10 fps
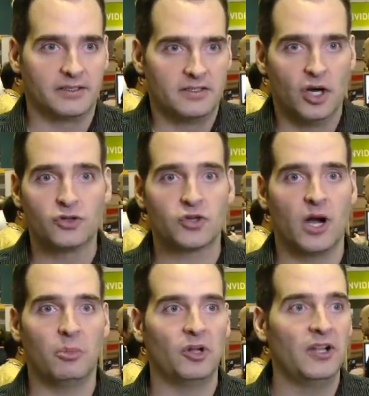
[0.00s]
no
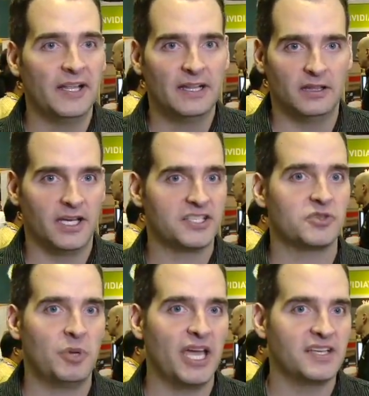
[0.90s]
trouble, less
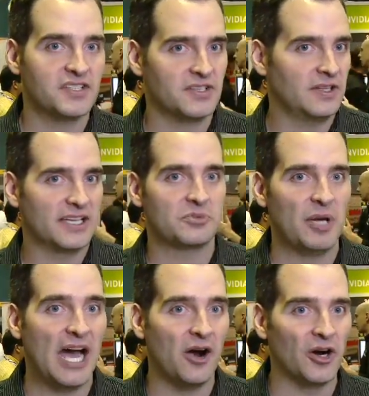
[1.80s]
space, less
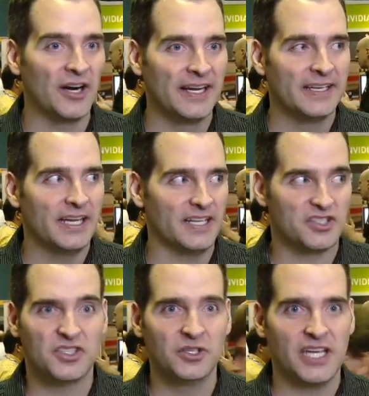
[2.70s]
power,
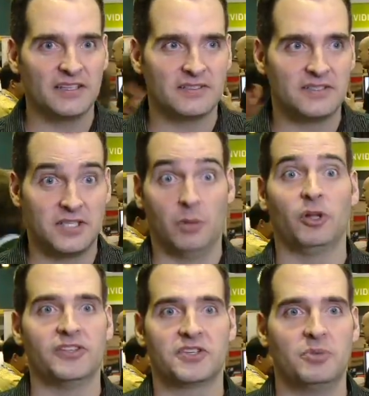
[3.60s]
and still get
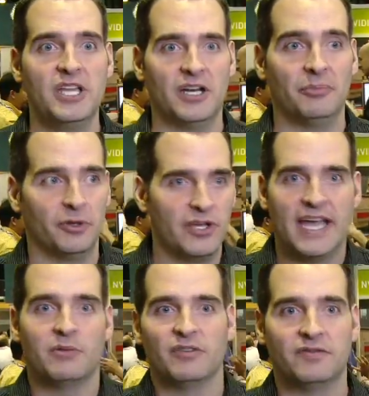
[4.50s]
double the speed up that we
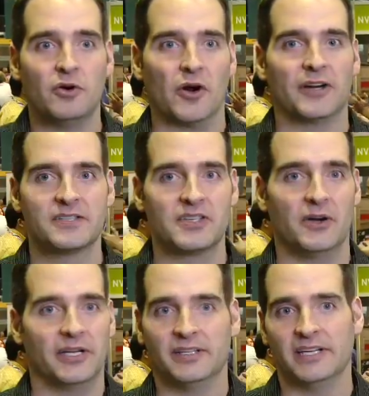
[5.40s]
had before.
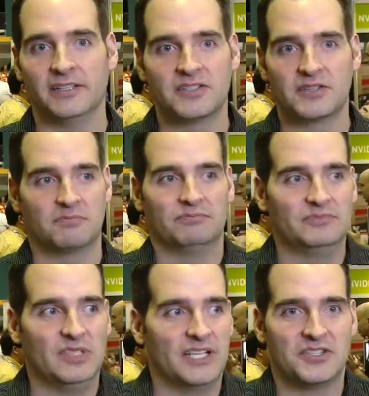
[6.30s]
So it's
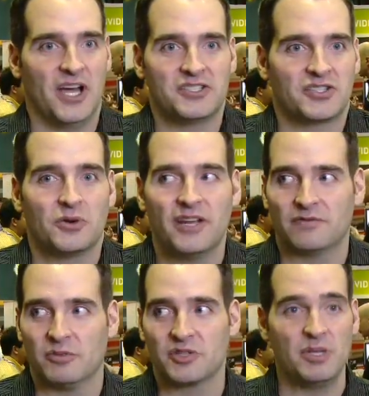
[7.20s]
not just
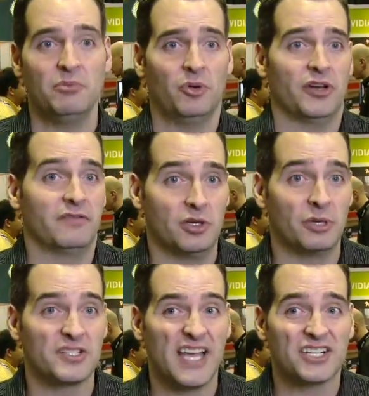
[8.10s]
great from a speed point of view,
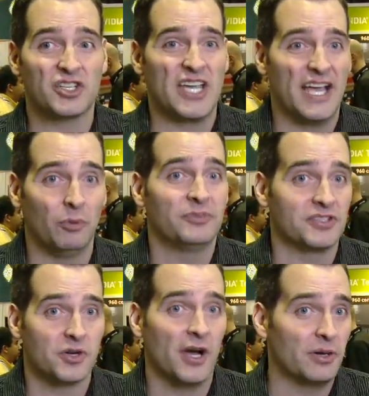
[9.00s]
but it's actually helped
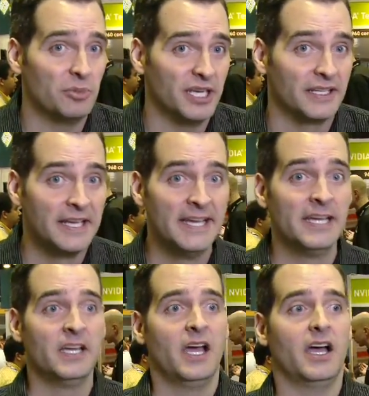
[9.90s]
us quite a bit
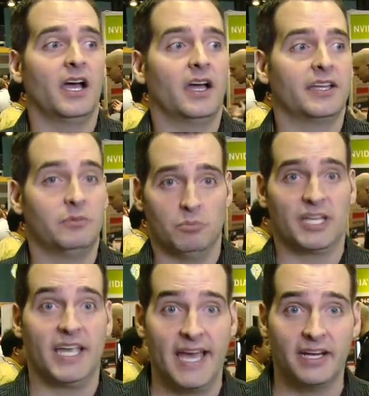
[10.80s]

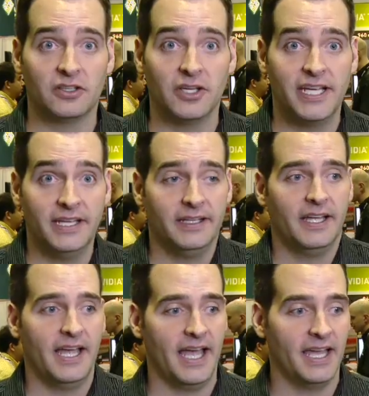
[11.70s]
mechanically
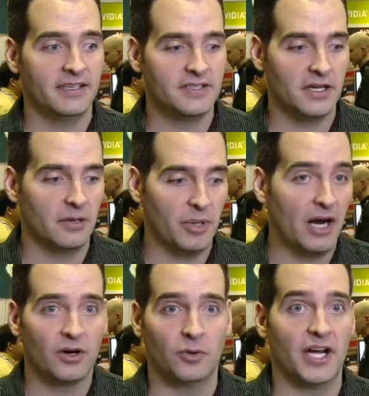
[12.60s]
and
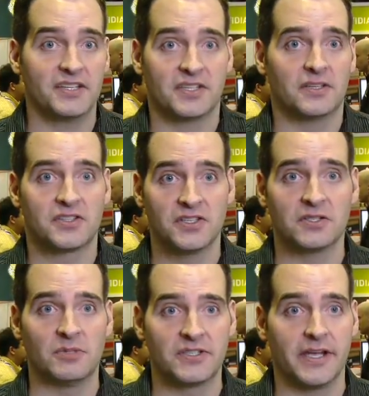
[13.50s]
power-wise in our
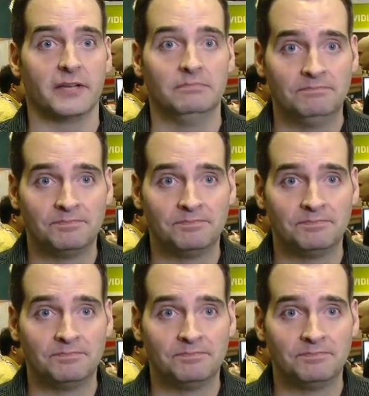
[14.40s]
system design.